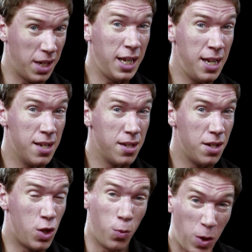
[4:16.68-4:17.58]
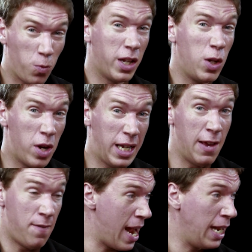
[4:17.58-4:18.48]
Really? Do we really want to
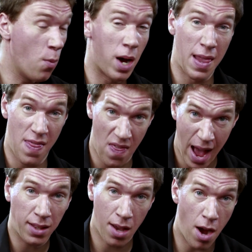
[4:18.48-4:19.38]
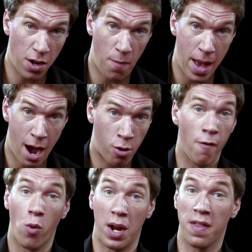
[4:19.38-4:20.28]
give anyone that kind of power
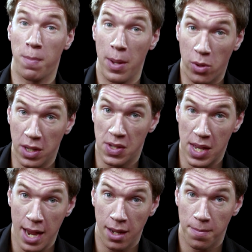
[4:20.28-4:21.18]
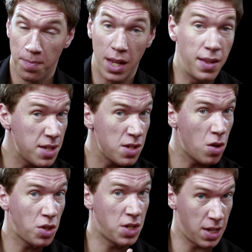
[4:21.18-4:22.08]
over what other people can say? And this is
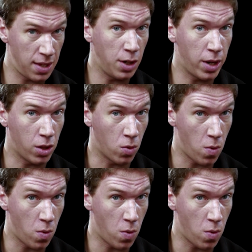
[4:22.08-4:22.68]
not just a theoretical